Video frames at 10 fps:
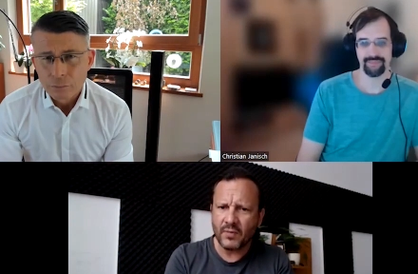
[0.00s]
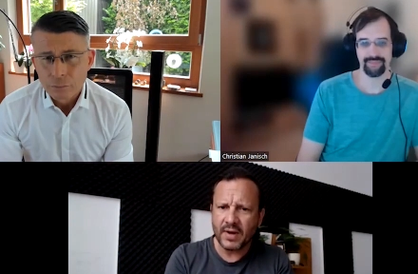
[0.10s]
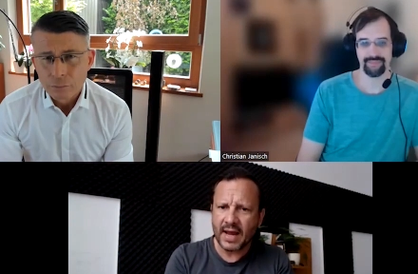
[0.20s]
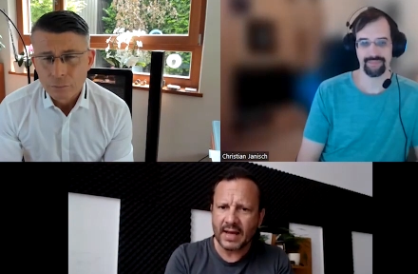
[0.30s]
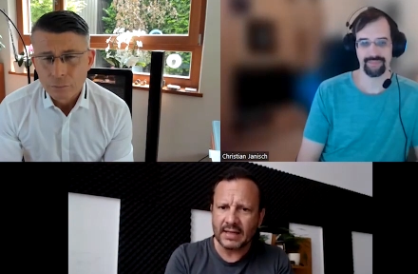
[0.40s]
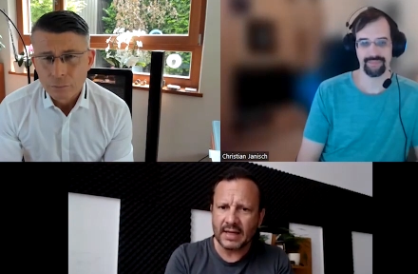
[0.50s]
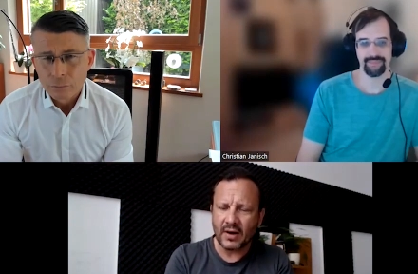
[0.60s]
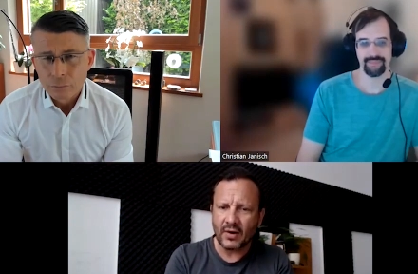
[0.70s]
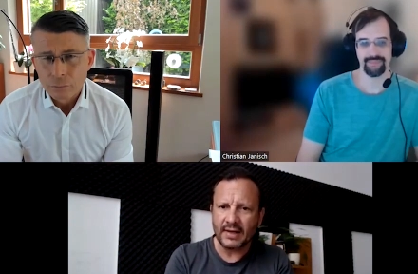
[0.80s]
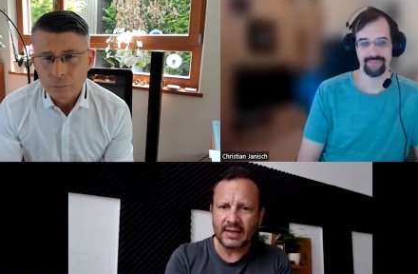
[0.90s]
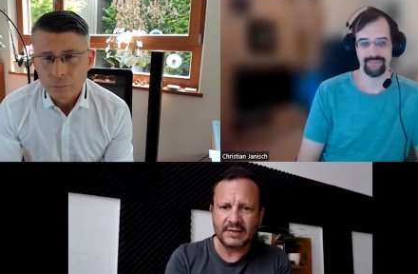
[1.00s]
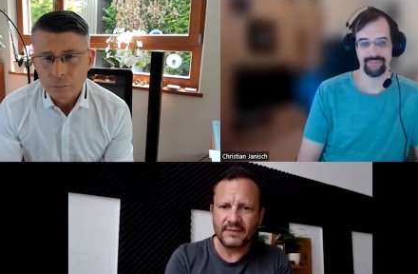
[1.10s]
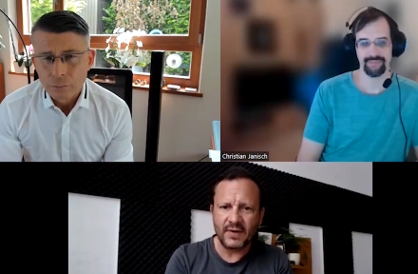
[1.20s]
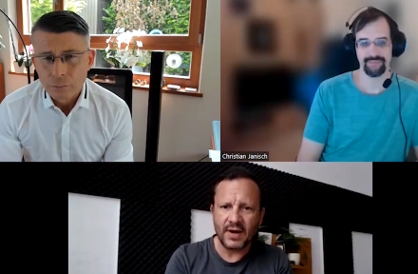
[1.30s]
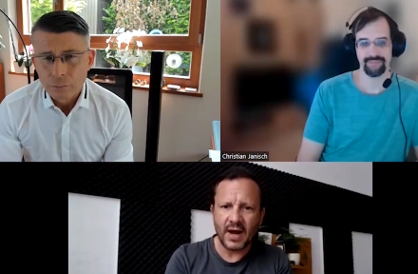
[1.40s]
Speaker 1: we at now? It, it's
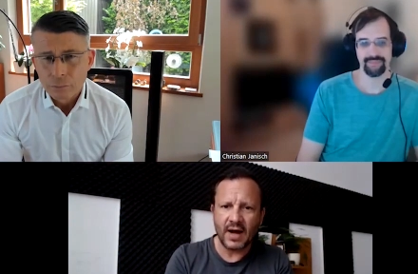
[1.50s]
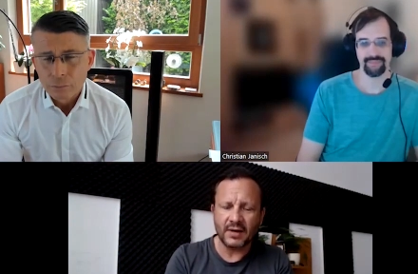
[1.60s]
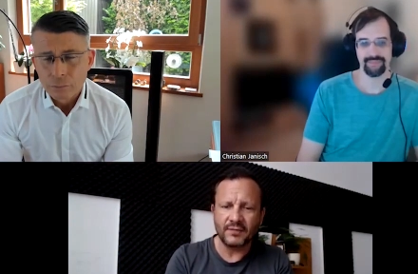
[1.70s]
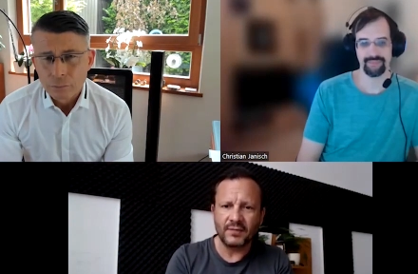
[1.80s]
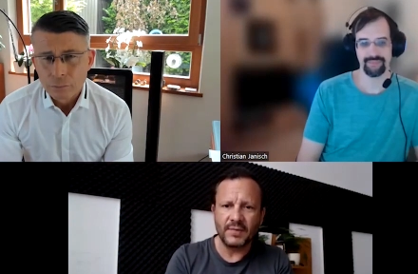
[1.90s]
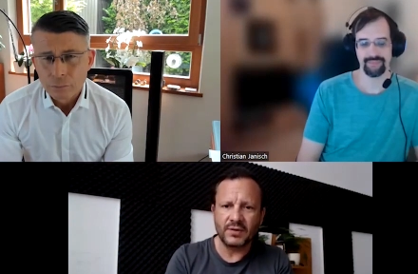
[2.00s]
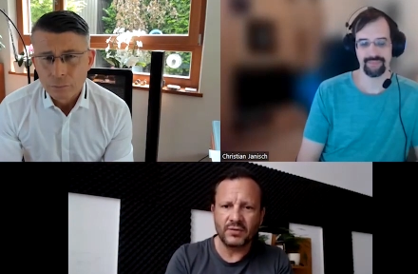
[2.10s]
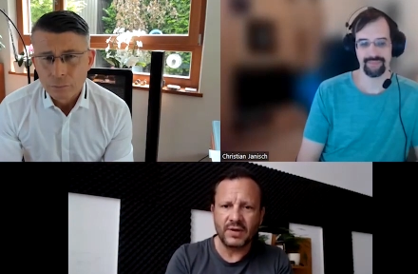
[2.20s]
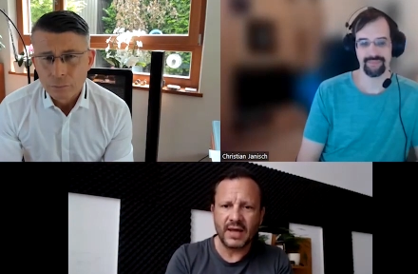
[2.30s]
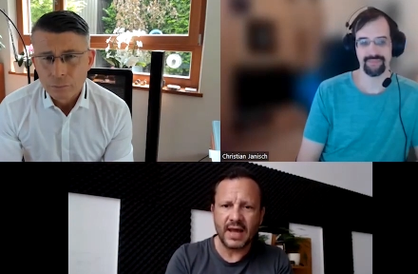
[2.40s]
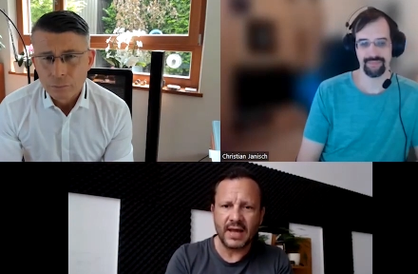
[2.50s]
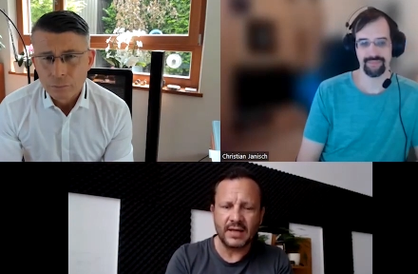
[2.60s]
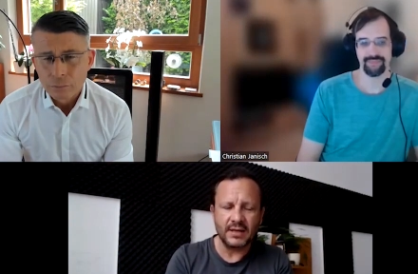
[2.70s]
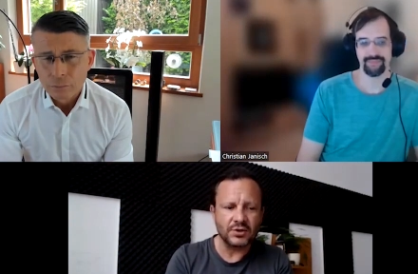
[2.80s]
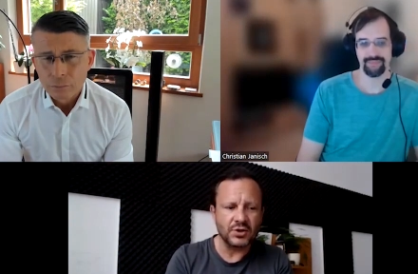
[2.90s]
very hard for me to
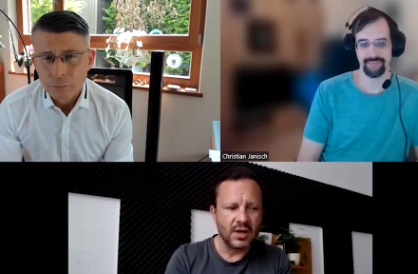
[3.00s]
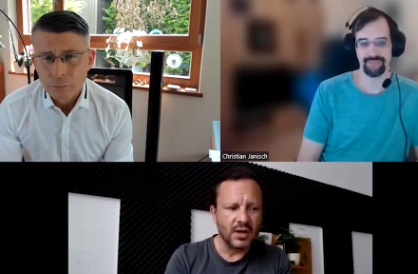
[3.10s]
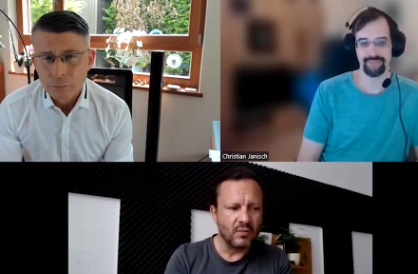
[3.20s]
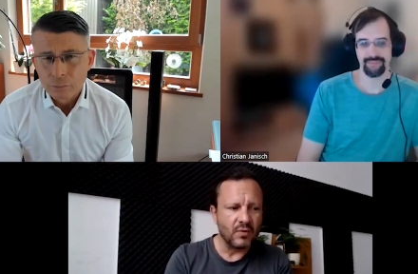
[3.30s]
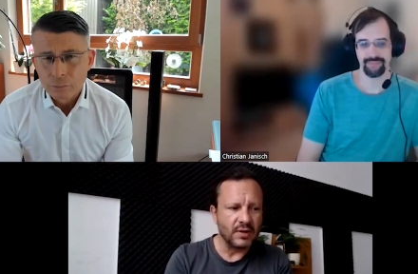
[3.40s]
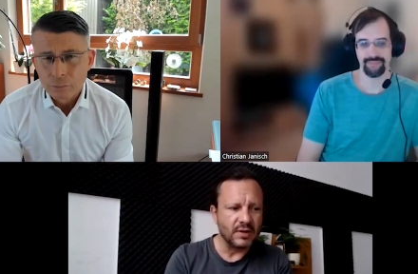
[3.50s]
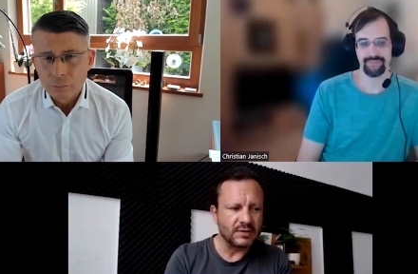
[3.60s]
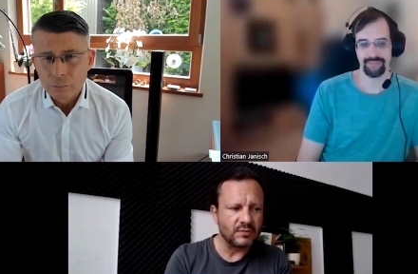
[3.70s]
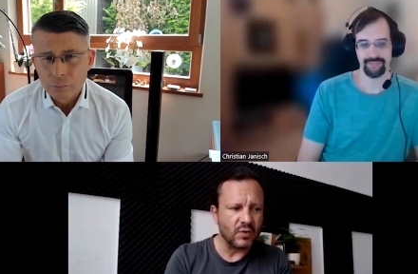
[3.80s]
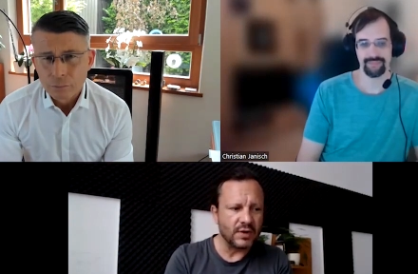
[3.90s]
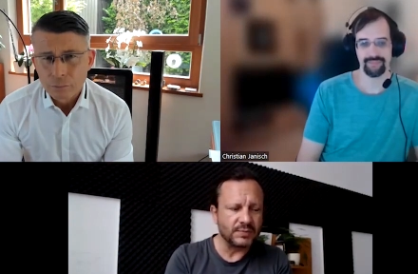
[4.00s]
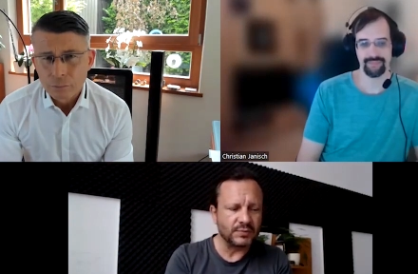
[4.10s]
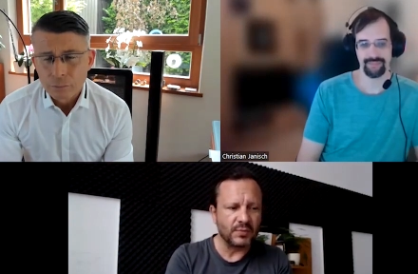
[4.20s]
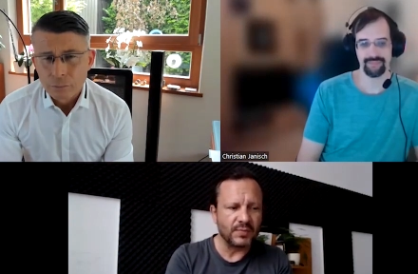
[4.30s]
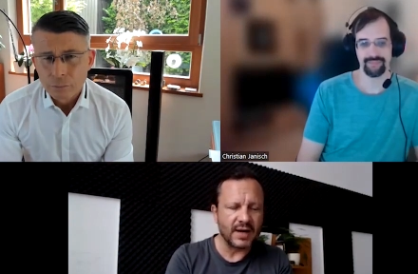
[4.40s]
gauge what is what is
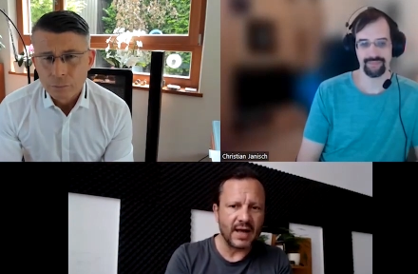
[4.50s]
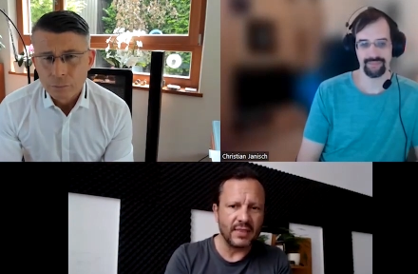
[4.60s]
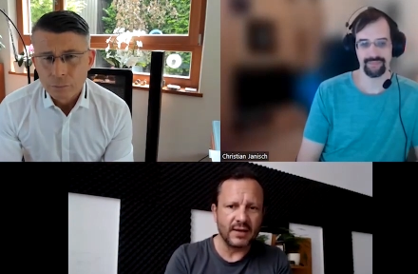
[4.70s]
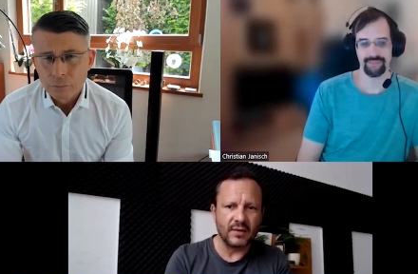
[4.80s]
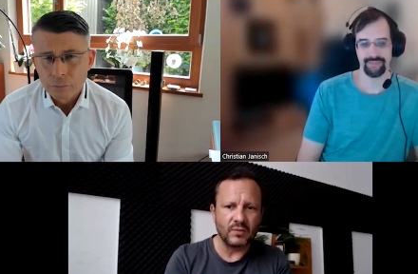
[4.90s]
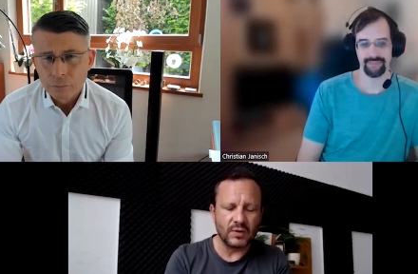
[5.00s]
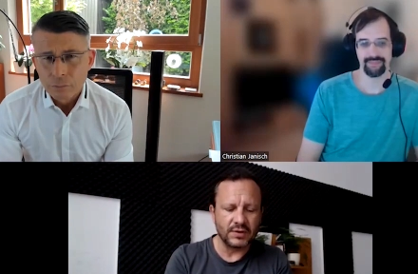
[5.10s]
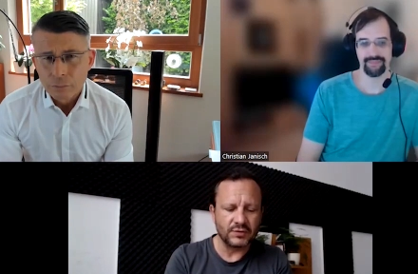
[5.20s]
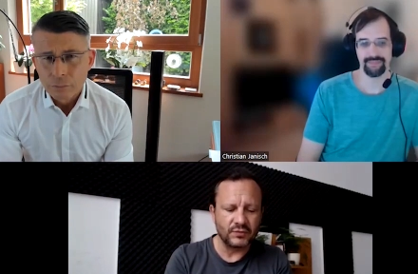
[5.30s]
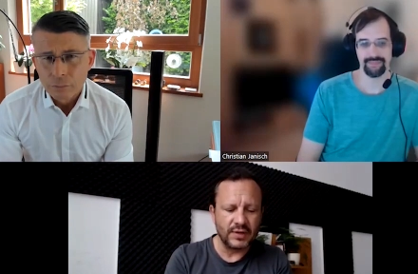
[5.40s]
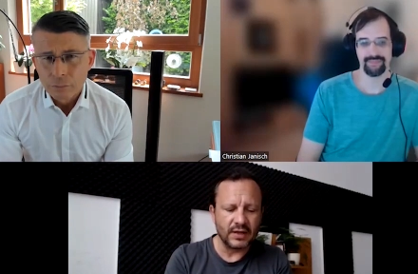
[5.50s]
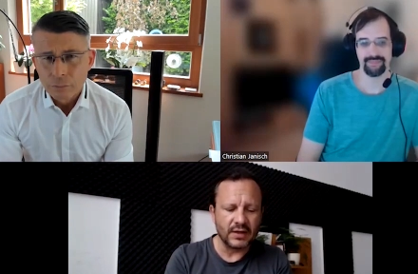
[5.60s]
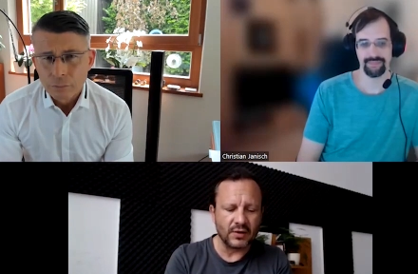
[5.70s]
propaganda and what is real now.